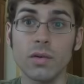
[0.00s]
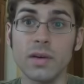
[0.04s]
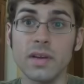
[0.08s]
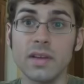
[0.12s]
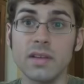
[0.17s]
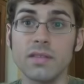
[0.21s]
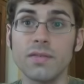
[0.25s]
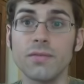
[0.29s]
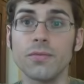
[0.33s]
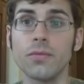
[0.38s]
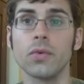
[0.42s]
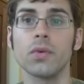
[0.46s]

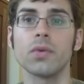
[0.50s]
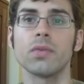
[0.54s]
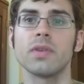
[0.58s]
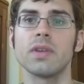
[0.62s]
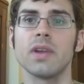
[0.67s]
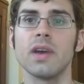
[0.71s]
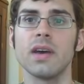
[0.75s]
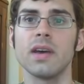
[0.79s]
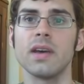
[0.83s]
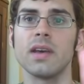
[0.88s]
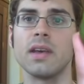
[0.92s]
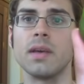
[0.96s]
it's fruit
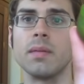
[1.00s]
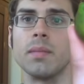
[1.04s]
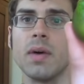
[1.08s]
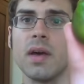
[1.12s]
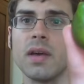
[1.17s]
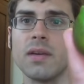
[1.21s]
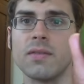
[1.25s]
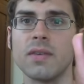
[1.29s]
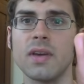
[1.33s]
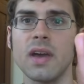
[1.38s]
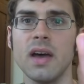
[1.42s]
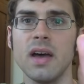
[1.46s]
time.
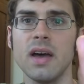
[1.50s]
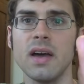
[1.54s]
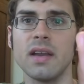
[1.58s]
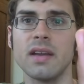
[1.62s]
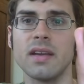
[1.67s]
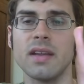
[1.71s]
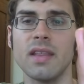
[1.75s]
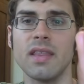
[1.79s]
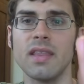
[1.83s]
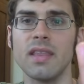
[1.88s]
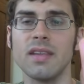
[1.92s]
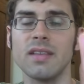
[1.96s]
I've got
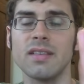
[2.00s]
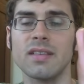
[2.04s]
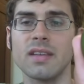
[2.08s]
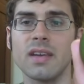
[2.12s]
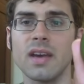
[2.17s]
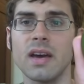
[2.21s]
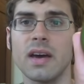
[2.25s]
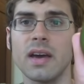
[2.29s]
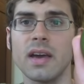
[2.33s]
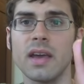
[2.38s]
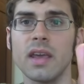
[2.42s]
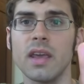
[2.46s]
this
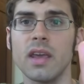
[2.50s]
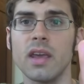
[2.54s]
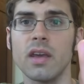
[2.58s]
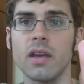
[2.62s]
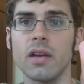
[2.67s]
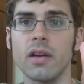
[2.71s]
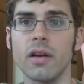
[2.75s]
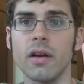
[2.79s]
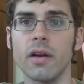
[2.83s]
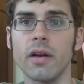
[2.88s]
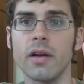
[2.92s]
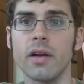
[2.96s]
guy
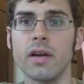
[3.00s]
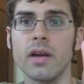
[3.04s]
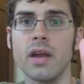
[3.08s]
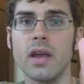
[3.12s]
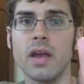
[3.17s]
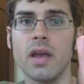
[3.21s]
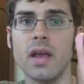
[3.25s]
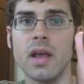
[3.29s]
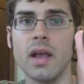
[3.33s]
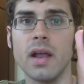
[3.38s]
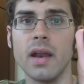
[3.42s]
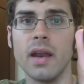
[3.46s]
here.
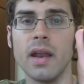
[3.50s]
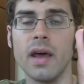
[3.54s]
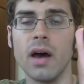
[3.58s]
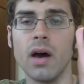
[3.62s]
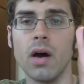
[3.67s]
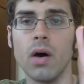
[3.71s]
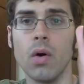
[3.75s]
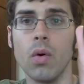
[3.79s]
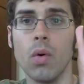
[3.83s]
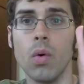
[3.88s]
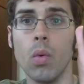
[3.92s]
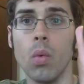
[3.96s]

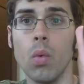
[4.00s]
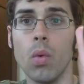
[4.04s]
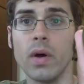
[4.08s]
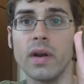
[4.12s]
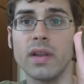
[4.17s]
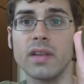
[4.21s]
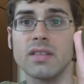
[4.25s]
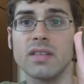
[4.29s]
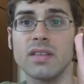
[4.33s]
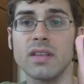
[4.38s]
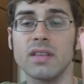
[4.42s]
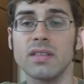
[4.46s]
Now, what
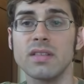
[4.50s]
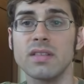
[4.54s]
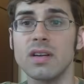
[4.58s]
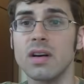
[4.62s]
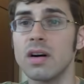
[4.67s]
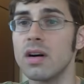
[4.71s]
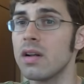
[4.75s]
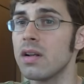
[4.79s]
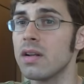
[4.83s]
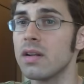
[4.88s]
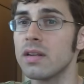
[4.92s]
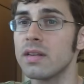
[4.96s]
is this
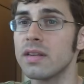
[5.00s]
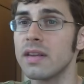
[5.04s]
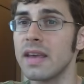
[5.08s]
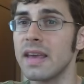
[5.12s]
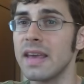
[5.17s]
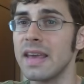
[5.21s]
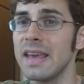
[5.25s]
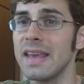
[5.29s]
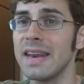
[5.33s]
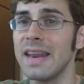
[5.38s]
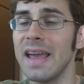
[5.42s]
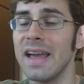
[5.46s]
called?
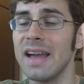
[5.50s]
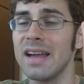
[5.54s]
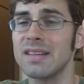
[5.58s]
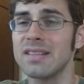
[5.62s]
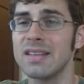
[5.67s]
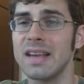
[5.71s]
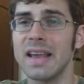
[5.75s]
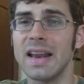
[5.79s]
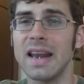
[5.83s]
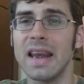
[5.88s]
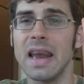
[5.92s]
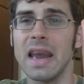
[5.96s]
It
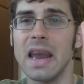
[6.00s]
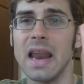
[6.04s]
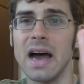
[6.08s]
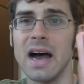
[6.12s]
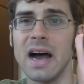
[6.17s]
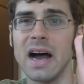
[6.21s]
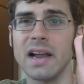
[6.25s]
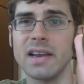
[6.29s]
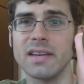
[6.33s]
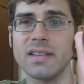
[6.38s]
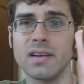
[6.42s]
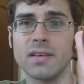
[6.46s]
has a
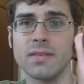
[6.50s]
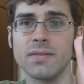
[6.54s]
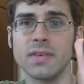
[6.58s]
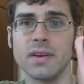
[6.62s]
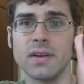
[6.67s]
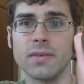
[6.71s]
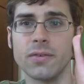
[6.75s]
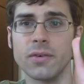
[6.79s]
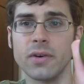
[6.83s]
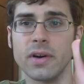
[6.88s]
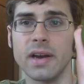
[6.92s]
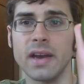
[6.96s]
lot of
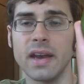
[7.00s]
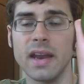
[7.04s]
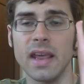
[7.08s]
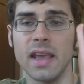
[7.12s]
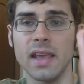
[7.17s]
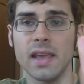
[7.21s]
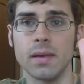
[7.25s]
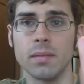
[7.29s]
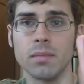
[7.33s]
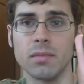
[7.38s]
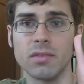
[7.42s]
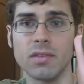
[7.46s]
different
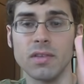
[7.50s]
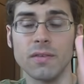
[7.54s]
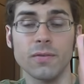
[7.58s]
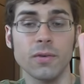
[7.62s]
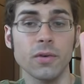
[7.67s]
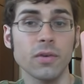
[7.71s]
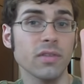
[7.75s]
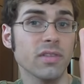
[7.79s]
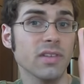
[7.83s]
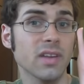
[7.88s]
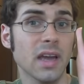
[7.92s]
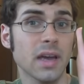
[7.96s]
names. The
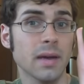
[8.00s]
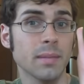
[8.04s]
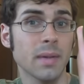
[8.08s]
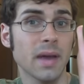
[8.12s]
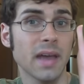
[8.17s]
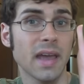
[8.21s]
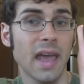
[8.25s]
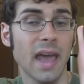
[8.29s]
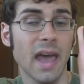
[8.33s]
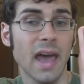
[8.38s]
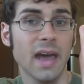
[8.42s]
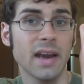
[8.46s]
first time
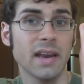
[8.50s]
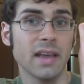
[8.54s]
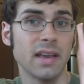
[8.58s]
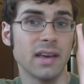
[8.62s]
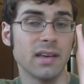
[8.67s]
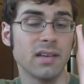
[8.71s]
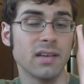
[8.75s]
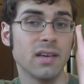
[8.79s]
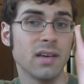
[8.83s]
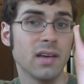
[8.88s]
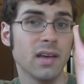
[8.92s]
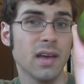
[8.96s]
I had
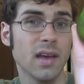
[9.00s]
it,